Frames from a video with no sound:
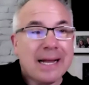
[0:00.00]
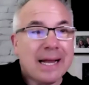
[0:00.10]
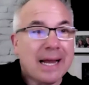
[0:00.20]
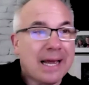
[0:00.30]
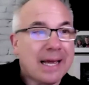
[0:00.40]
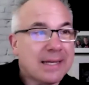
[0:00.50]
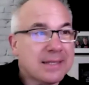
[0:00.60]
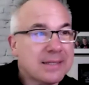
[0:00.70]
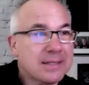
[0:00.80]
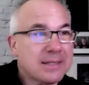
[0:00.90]

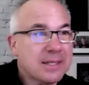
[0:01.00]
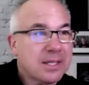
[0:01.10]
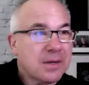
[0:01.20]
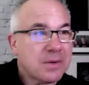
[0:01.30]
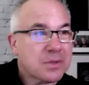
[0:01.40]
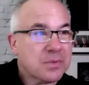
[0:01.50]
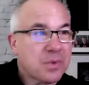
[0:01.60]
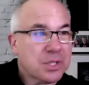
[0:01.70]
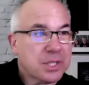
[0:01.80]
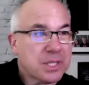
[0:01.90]
and you know, I was
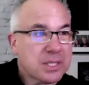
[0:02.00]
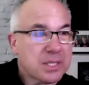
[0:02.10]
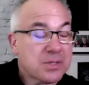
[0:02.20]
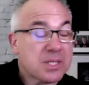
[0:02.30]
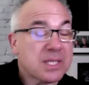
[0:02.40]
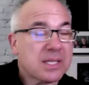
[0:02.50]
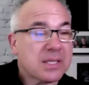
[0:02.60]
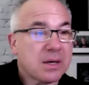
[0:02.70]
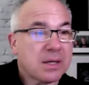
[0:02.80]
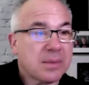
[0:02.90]
watching this interesting
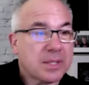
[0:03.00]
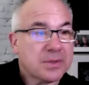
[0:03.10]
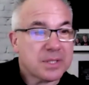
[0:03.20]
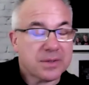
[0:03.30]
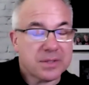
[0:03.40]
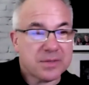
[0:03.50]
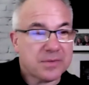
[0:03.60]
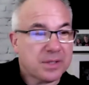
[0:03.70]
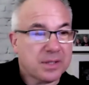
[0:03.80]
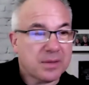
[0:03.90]
documentary series just
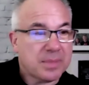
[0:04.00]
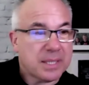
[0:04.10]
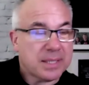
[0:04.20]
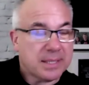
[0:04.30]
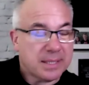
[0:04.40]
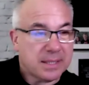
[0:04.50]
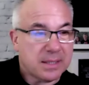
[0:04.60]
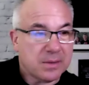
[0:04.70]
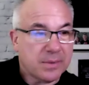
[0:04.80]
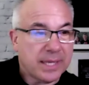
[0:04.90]
for a little bit uh,
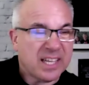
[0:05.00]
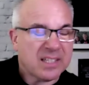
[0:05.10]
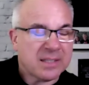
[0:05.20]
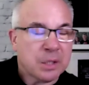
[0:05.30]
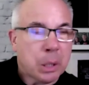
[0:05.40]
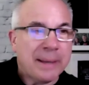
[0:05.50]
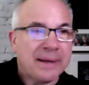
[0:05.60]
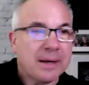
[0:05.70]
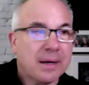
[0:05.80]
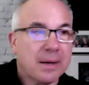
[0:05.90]
on the weekend
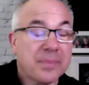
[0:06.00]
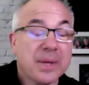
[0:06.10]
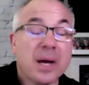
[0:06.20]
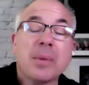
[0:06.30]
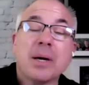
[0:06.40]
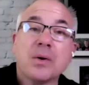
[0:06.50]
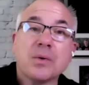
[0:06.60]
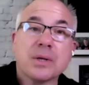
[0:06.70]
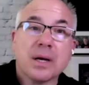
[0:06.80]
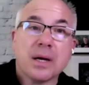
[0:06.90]
um, about
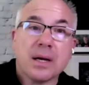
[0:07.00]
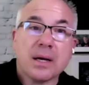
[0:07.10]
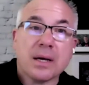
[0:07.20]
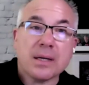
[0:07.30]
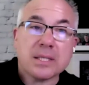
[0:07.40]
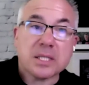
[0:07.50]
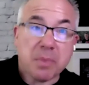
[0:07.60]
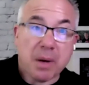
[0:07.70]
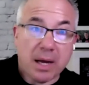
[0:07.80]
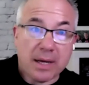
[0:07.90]
uh,
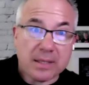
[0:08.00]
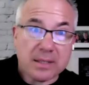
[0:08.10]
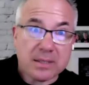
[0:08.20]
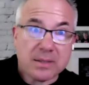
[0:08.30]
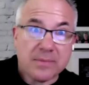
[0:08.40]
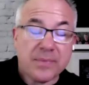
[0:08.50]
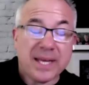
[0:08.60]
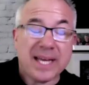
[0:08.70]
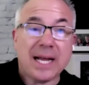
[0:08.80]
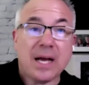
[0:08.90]
spies
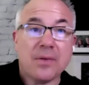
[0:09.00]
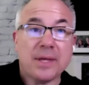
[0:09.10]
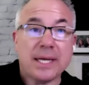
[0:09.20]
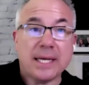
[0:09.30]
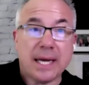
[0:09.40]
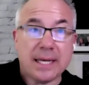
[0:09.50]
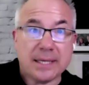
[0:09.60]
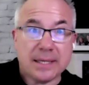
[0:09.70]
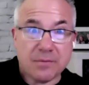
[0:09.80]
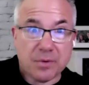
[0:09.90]
and how they get
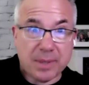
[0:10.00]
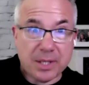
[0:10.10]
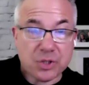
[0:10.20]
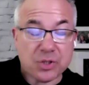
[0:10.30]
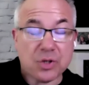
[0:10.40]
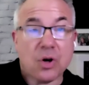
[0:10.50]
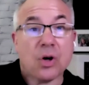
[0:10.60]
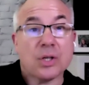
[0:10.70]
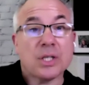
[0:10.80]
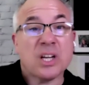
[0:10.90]
information
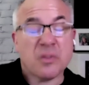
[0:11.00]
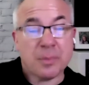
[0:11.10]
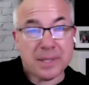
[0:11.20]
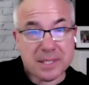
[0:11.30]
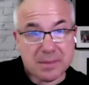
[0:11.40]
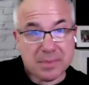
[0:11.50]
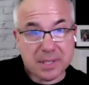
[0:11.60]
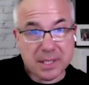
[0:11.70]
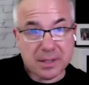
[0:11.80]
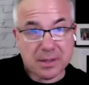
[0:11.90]
on governments in
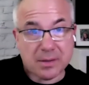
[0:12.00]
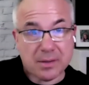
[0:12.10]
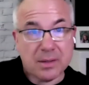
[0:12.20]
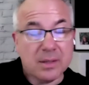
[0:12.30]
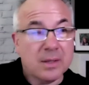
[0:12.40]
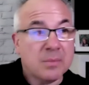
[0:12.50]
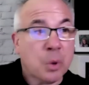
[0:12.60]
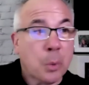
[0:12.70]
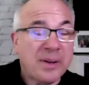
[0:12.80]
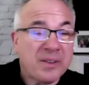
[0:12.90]
particular.
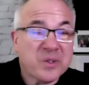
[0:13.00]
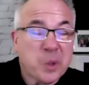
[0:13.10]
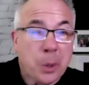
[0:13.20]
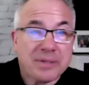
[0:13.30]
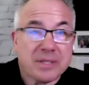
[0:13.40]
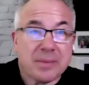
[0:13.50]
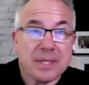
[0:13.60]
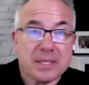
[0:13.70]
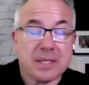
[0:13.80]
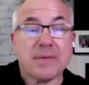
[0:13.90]
But we also know some of
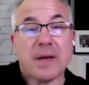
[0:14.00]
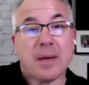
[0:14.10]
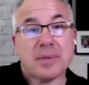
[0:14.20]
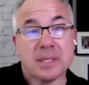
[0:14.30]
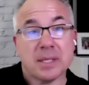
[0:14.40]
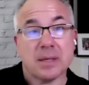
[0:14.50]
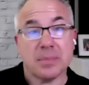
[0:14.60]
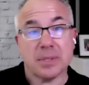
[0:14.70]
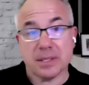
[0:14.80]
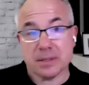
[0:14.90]
this stuff happens in
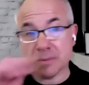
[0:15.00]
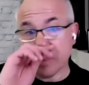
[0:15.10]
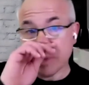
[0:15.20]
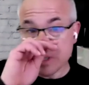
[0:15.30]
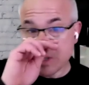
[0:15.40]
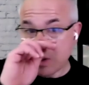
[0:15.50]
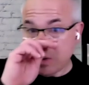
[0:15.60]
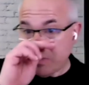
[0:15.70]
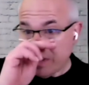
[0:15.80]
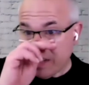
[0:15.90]
companies.
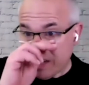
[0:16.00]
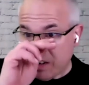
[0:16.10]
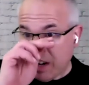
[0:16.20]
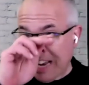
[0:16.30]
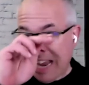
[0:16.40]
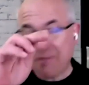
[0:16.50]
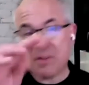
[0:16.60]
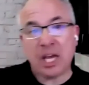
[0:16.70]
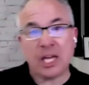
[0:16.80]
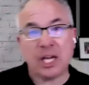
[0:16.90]
So, not
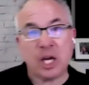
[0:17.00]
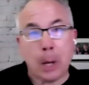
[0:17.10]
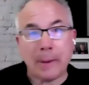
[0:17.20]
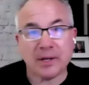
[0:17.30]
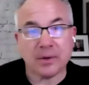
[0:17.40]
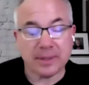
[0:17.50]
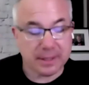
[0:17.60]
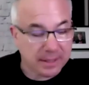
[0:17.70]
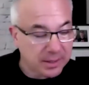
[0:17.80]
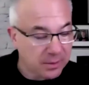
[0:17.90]
advocating, you know,
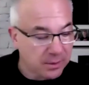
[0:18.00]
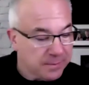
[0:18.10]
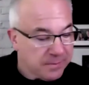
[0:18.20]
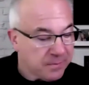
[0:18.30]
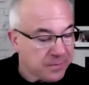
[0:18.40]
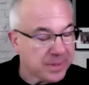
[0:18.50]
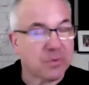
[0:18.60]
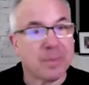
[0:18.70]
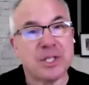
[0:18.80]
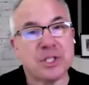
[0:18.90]
illegal
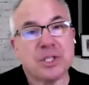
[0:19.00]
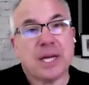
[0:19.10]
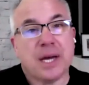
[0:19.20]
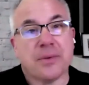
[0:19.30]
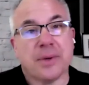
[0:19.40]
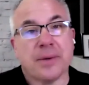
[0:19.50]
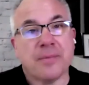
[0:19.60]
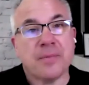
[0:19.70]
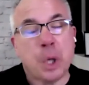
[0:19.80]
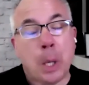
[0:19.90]
information gathering,
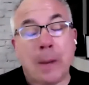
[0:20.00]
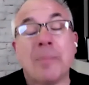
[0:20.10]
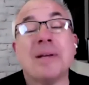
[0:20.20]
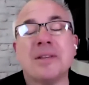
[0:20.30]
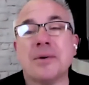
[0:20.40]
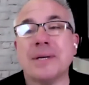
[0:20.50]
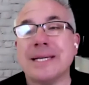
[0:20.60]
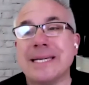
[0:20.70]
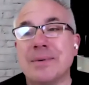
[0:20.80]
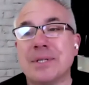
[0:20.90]
but there,
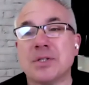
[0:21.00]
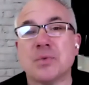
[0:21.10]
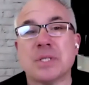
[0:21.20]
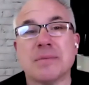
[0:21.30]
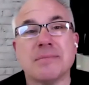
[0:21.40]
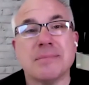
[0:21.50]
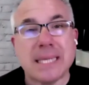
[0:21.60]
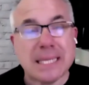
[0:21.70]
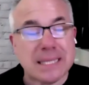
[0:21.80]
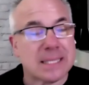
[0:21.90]
what's what's
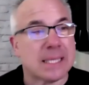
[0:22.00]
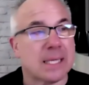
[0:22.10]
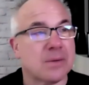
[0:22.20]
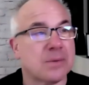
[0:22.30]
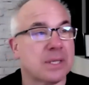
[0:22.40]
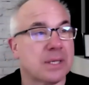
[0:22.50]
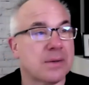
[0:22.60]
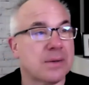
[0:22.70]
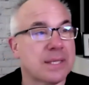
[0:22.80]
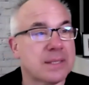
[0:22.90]
amazing out
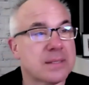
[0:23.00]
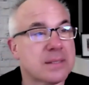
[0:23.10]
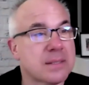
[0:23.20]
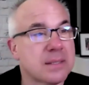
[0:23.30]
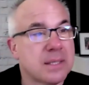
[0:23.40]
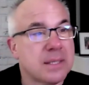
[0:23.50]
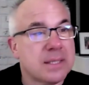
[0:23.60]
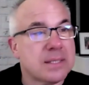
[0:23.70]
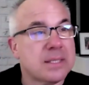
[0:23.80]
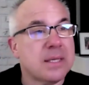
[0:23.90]
there is
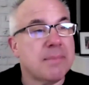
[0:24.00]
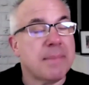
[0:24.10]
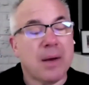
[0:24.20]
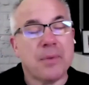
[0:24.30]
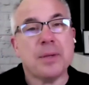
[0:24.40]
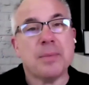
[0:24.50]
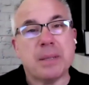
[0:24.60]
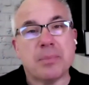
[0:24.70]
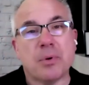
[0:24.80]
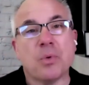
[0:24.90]
is the amount that
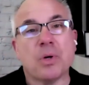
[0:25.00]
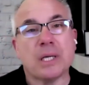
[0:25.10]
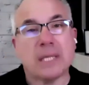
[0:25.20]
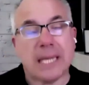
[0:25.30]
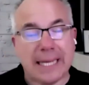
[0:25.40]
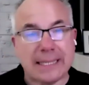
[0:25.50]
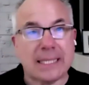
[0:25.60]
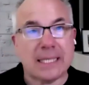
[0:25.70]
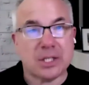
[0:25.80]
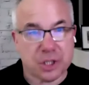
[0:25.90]
people will
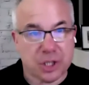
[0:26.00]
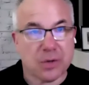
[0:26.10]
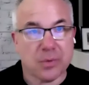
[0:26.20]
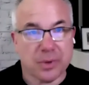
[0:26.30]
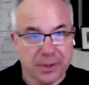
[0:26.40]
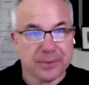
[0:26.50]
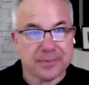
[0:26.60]
gladly share with you.